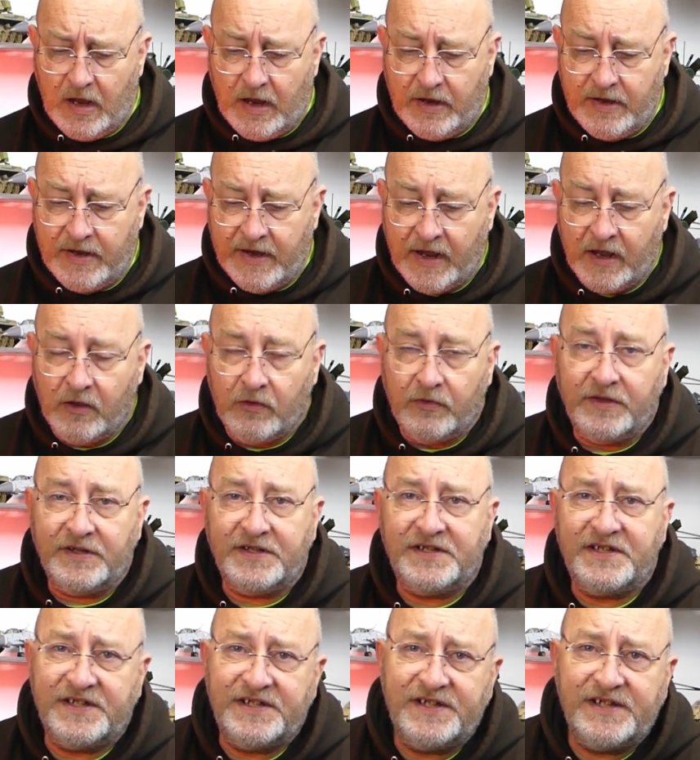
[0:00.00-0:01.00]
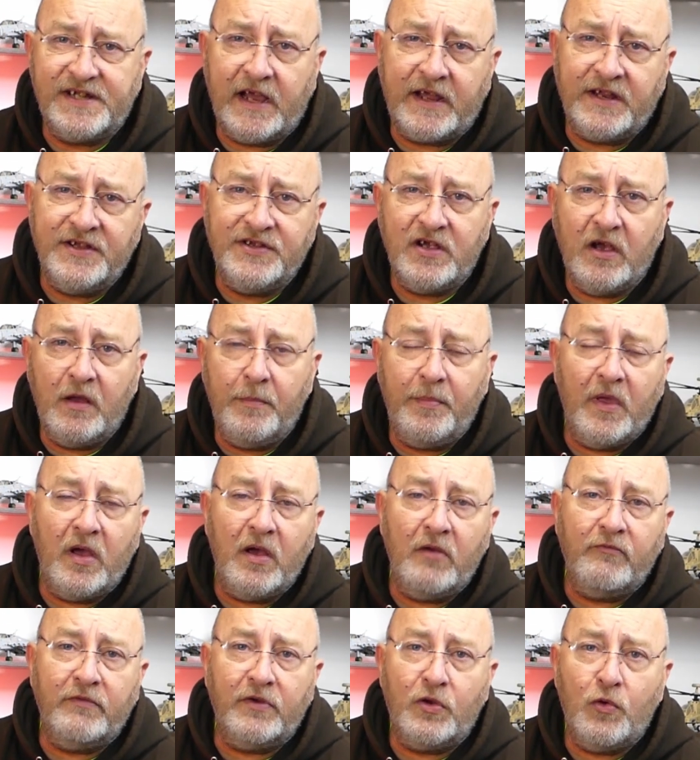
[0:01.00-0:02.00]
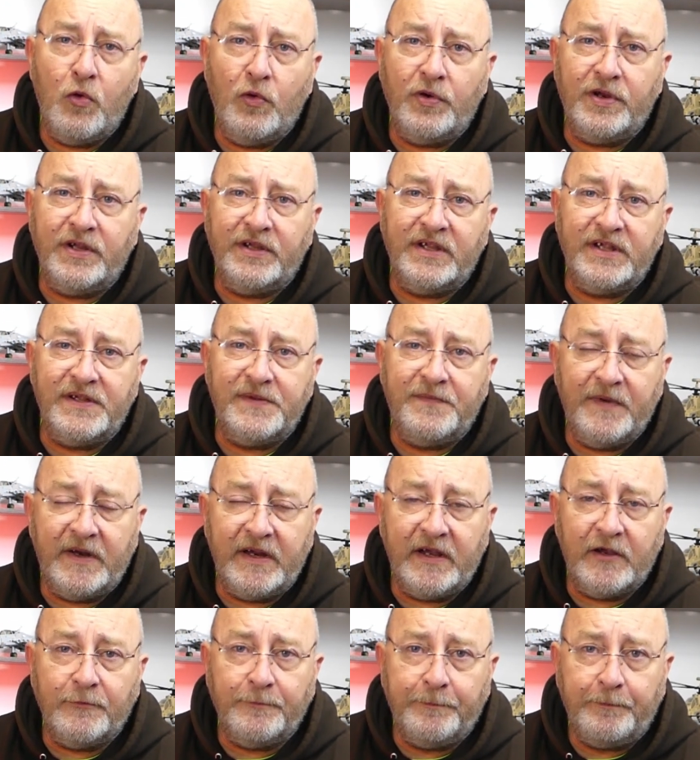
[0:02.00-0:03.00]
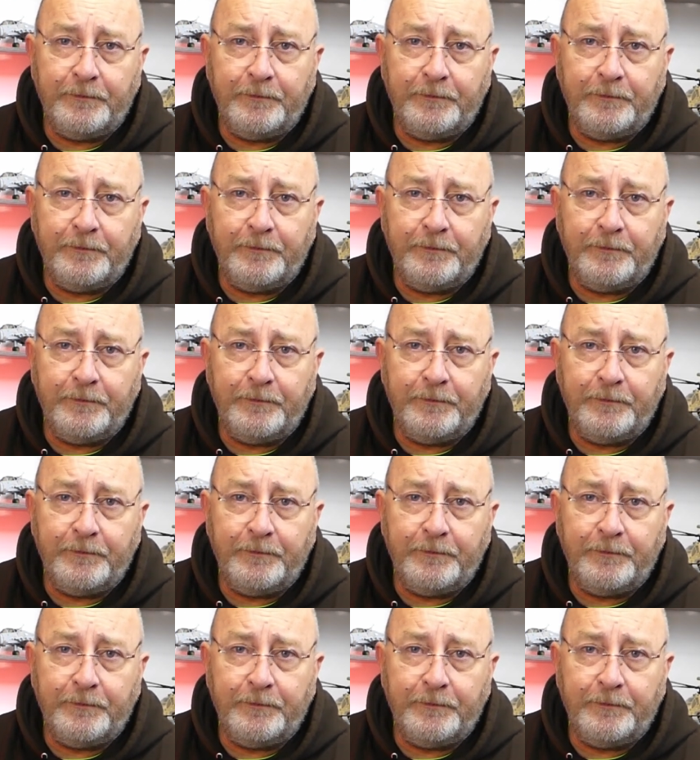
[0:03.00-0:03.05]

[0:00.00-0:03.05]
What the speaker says: Now, it's the second time that I've recorded this video.